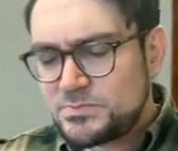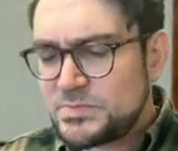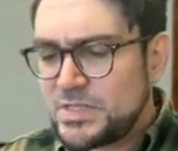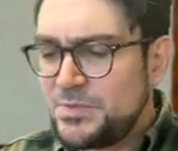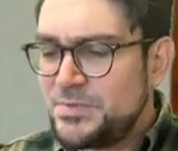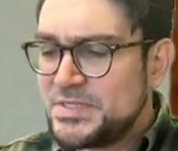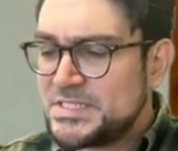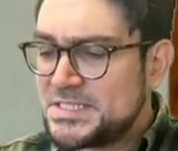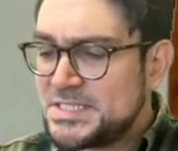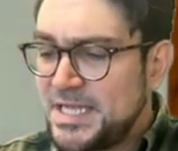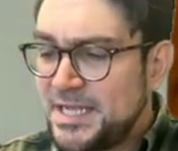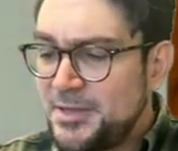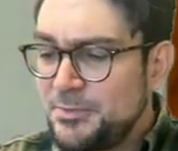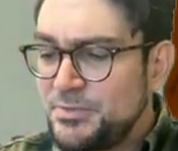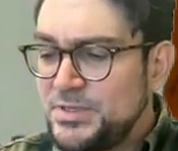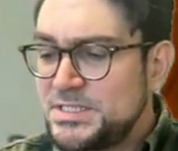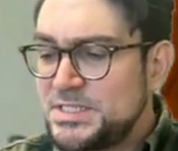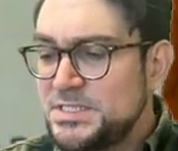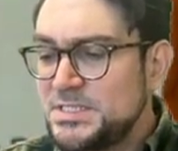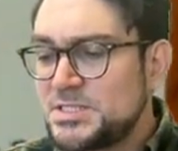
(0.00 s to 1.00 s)
The second
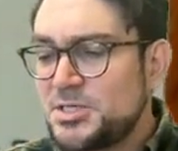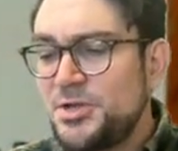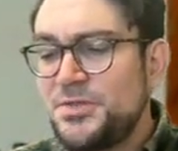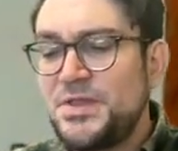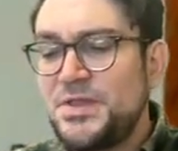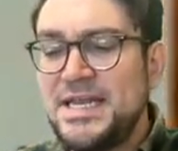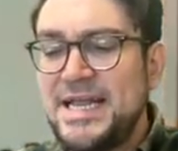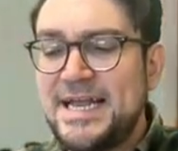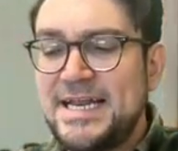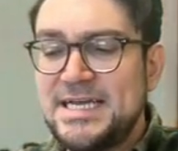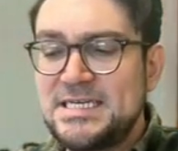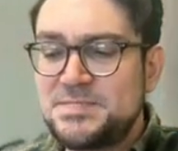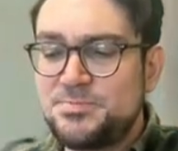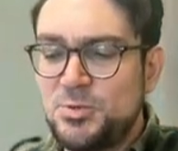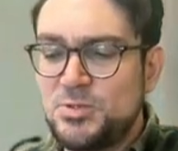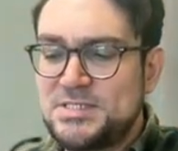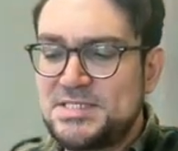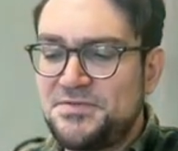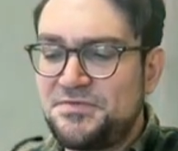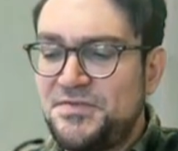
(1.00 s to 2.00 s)
reason is called the net
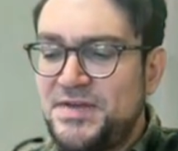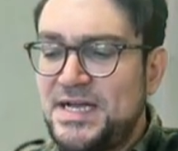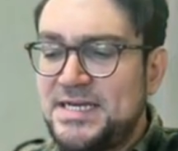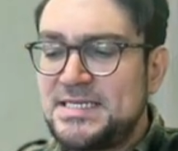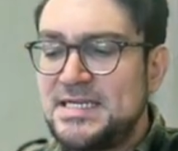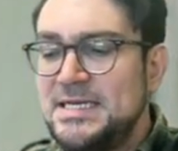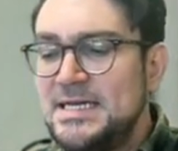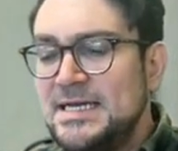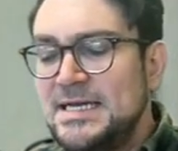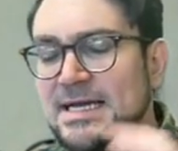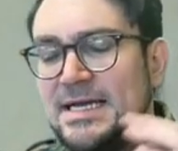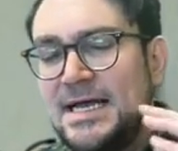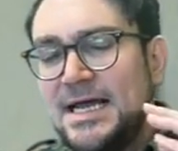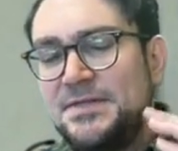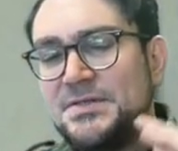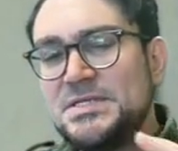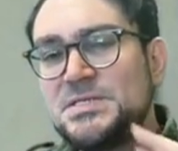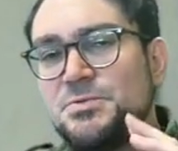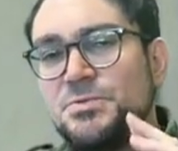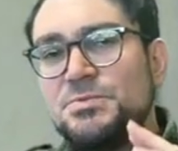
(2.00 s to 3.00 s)
exports effect, and
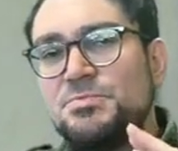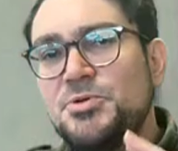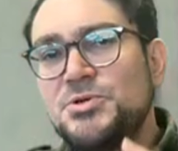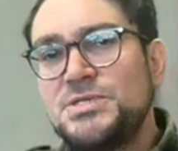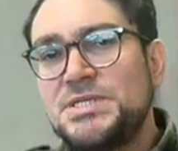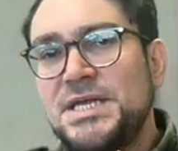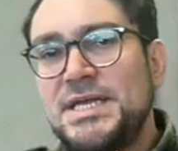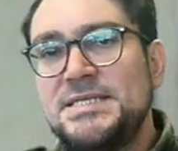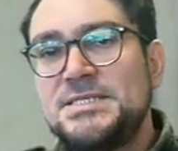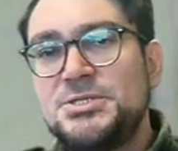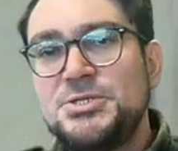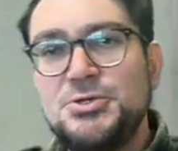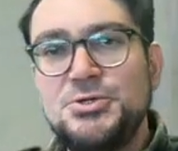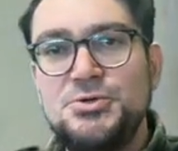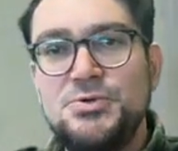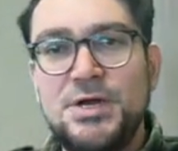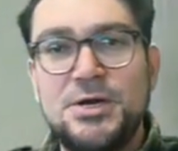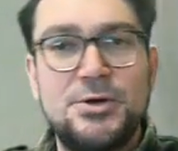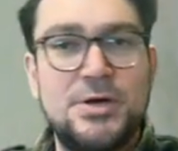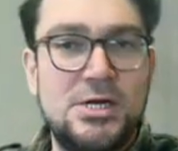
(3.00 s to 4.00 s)
this one pertains
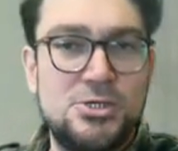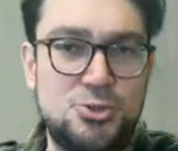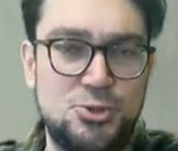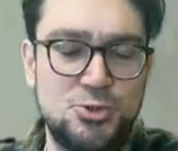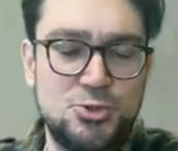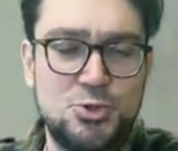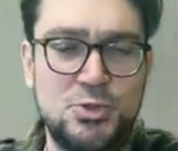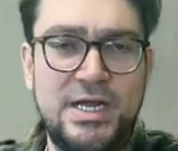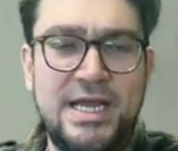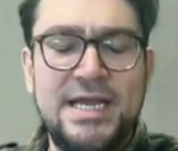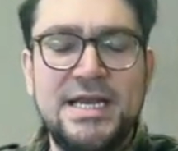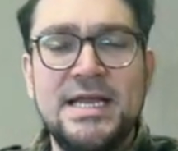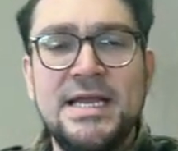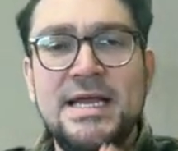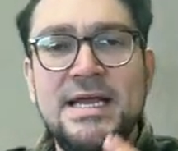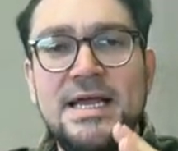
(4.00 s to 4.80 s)
to international trade.